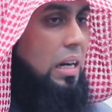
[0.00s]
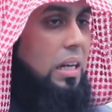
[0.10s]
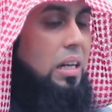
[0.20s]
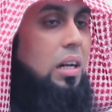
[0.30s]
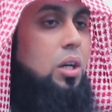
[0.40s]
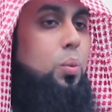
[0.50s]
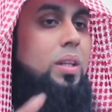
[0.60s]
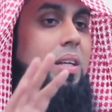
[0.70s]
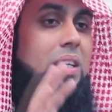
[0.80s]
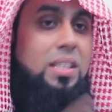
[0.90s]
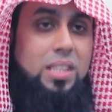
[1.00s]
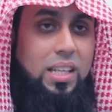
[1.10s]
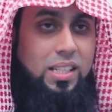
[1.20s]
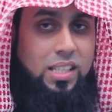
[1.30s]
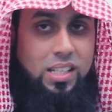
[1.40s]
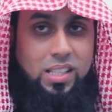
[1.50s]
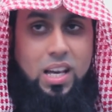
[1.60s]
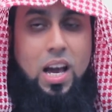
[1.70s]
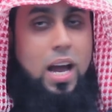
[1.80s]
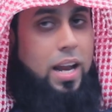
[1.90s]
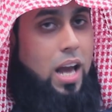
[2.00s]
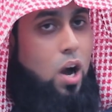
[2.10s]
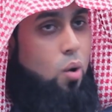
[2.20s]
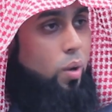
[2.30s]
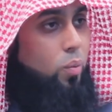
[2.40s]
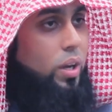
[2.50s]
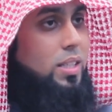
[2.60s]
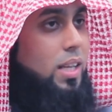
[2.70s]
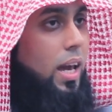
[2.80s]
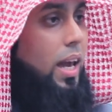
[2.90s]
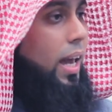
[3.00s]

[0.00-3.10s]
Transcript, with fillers: riddled with diseases. And now, when we say